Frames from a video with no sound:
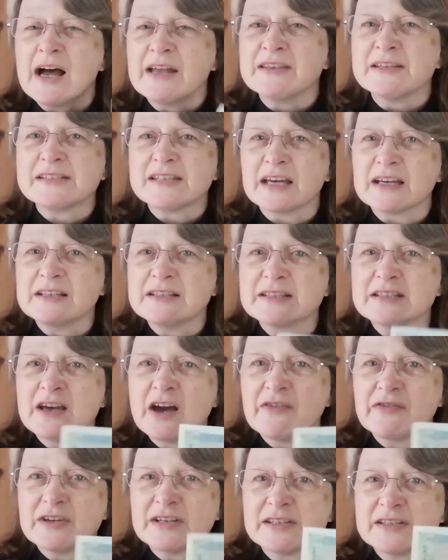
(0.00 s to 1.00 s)
And the second
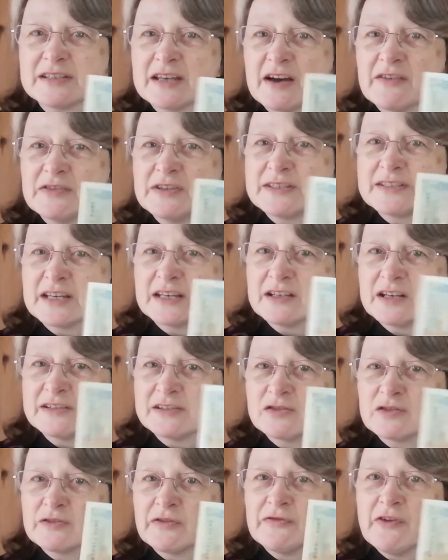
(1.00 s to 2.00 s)
servant said, I
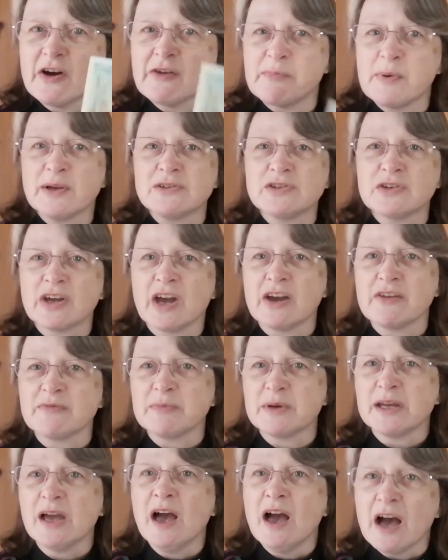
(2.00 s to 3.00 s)
took the £5 you
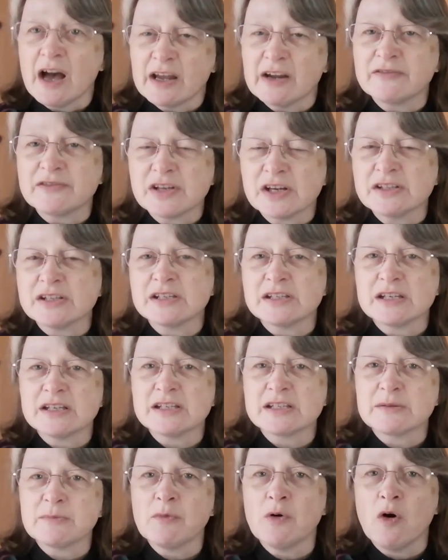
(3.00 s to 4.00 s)
gave me and I've turned it
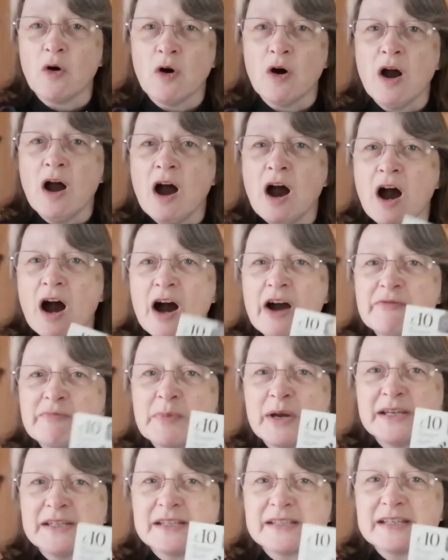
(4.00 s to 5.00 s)
into more. I've
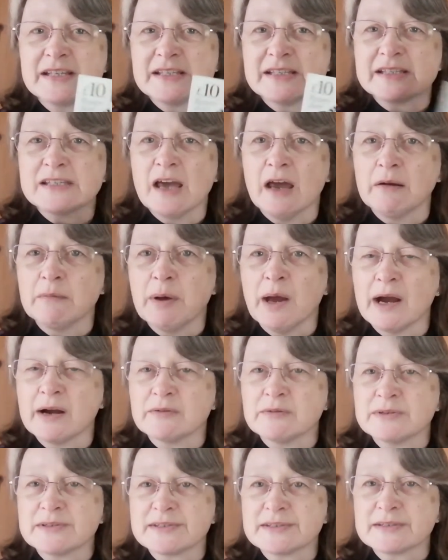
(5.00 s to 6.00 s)
made it into
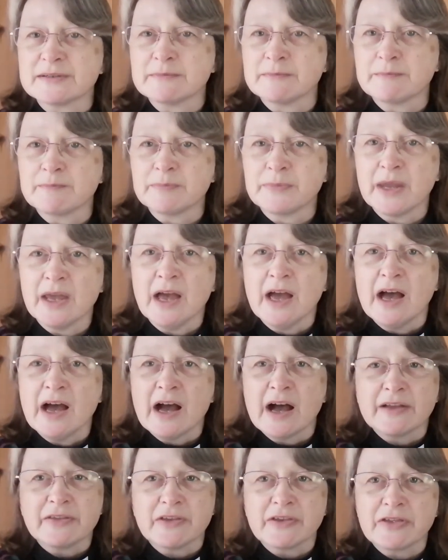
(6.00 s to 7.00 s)
£10.
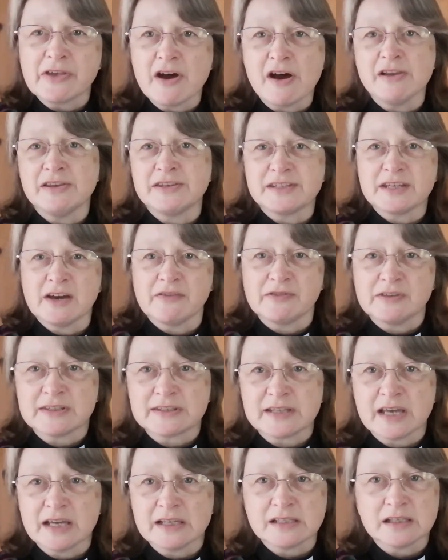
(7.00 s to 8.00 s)
And the third servant
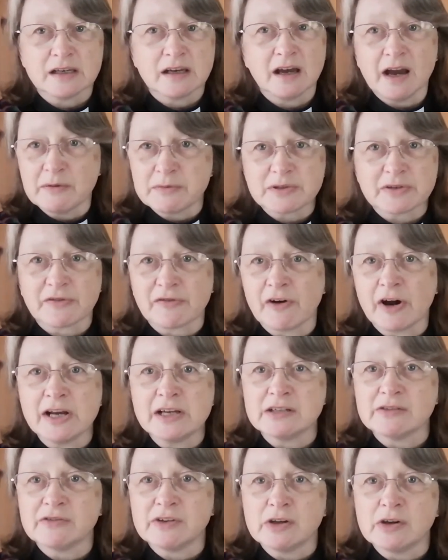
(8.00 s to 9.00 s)
said, I was
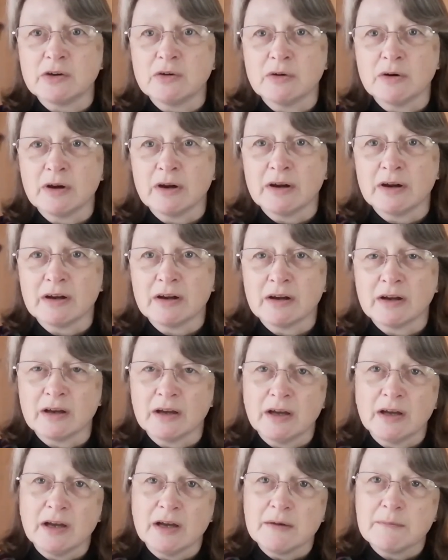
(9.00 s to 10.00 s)
afraid of you,
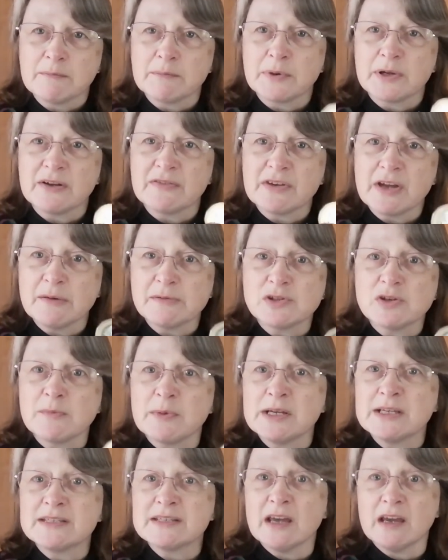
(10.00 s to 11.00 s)
but I've kept your
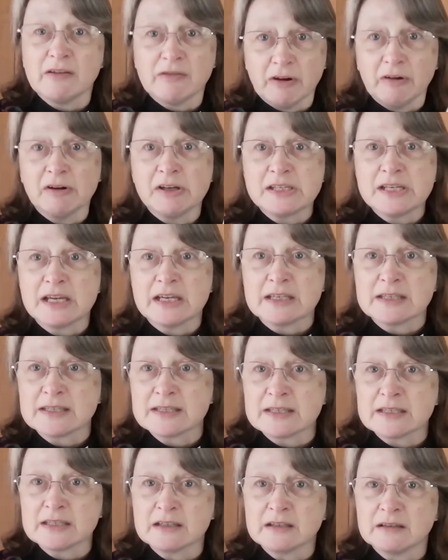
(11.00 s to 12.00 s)
money safe. Here it
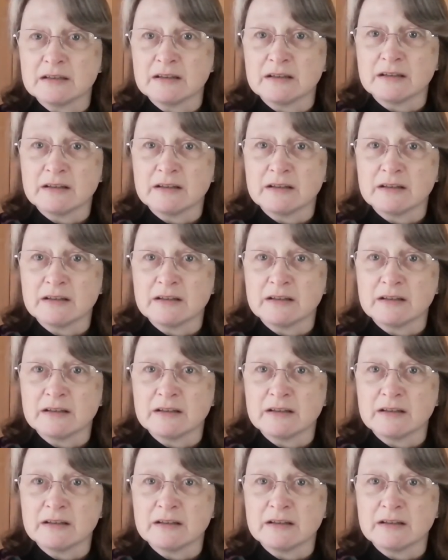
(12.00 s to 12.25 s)
is.